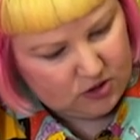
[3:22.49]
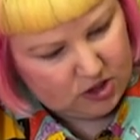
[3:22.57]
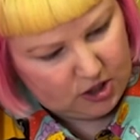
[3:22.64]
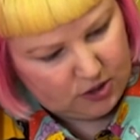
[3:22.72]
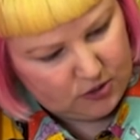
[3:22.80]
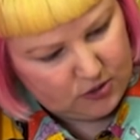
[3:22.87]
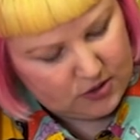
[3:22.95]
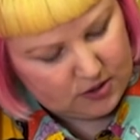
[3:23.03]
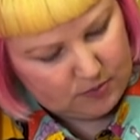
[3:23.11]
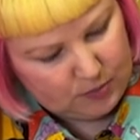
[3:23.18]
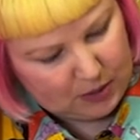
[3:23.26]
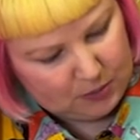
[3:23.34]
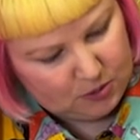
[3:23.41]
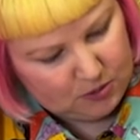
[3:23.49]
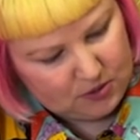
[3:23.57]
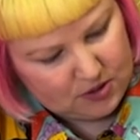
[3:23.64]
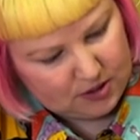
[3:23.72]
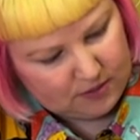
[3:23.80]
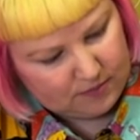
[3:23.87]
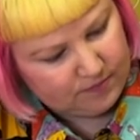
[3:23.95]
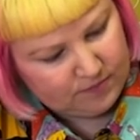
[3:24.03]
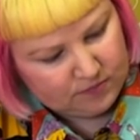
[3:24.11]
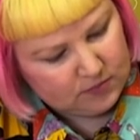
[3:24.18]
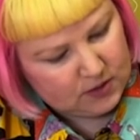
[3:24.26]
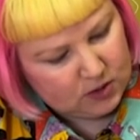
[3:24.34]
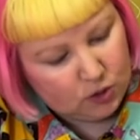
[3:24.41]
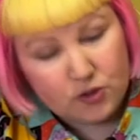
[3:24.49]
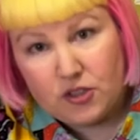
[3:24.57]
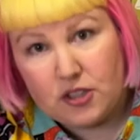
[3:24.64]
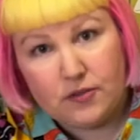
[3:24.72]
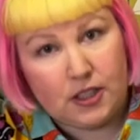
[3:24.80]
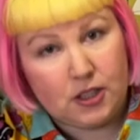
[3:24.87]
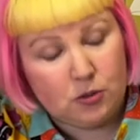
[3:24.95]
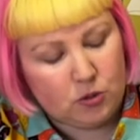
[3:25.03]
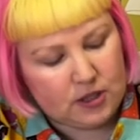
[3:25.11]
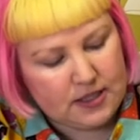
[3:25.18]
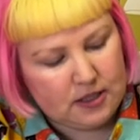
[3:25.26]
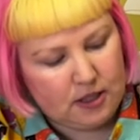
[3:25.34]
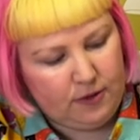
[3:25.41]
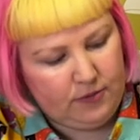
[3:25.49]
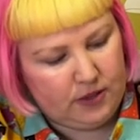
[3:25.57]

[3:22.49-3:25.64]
shells and bubbles and all sorts of underwater stuff.